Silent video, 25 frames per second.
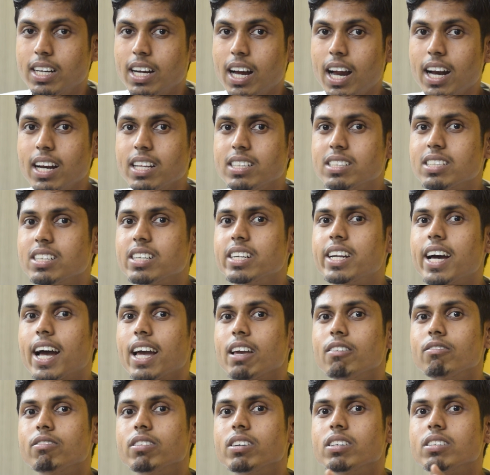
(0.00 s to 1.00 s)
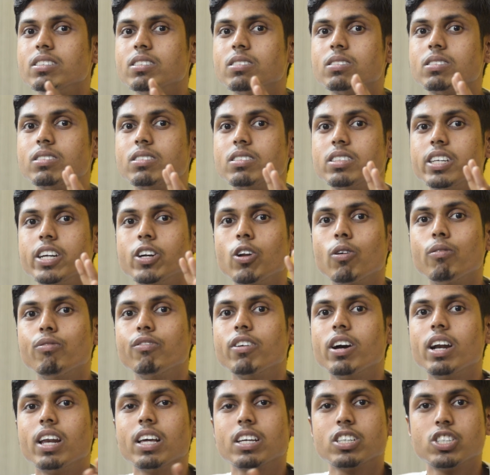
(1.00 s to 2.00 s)
And it's a diverse set
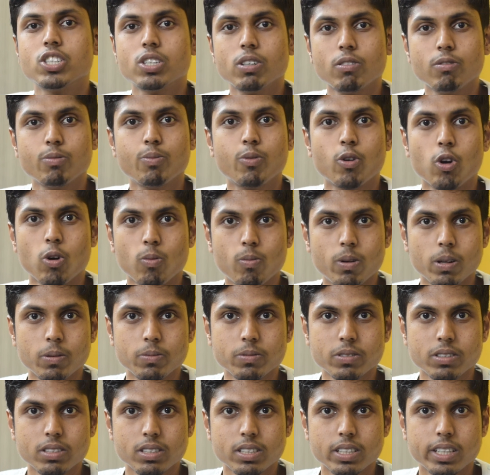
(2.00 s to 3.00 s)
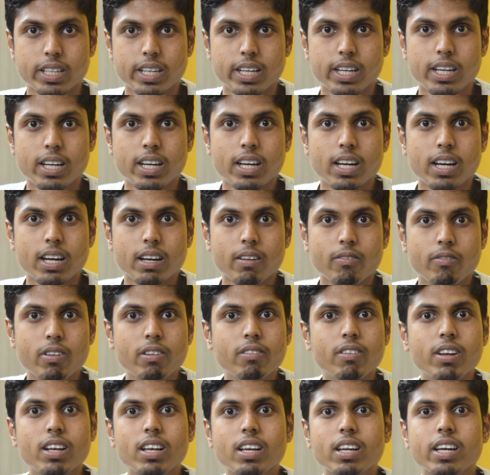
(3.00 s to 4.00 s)
of collection of problems. We
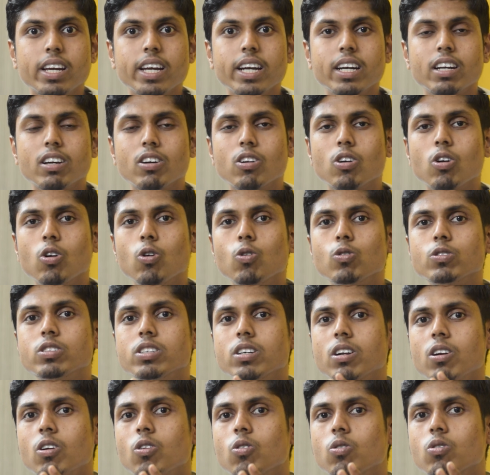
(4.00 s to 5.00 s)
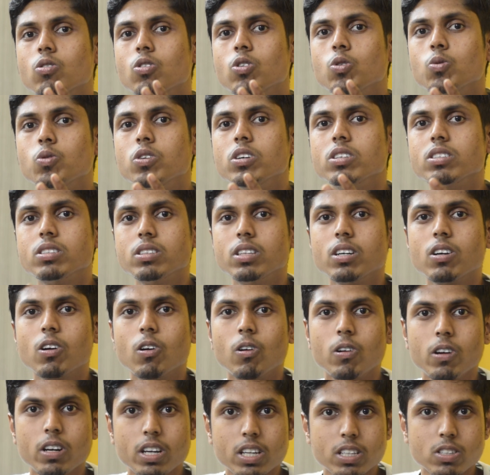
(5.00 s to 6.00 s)
will get a closer look towards the
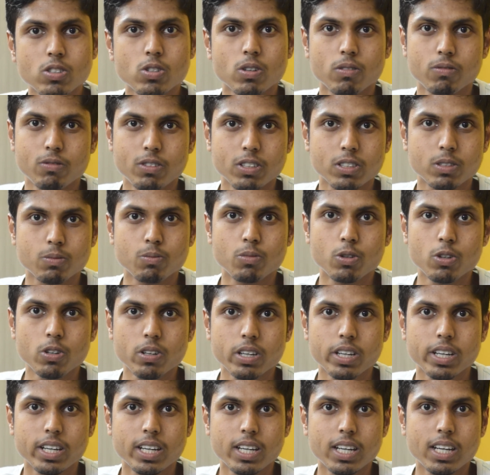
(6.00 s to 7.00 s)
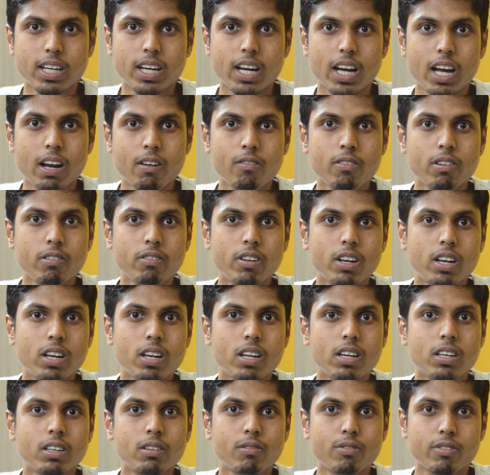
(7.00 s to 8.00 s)
contents of this book and we will
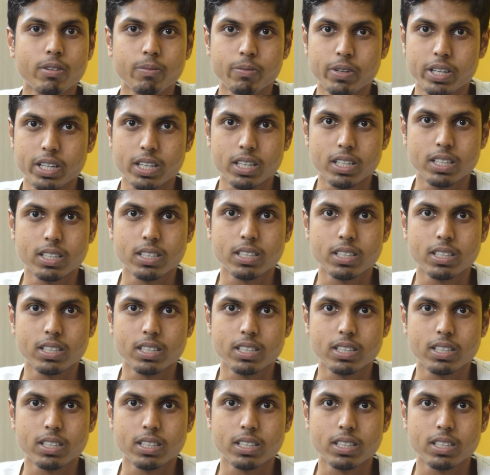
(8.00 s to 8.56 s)
learn from it.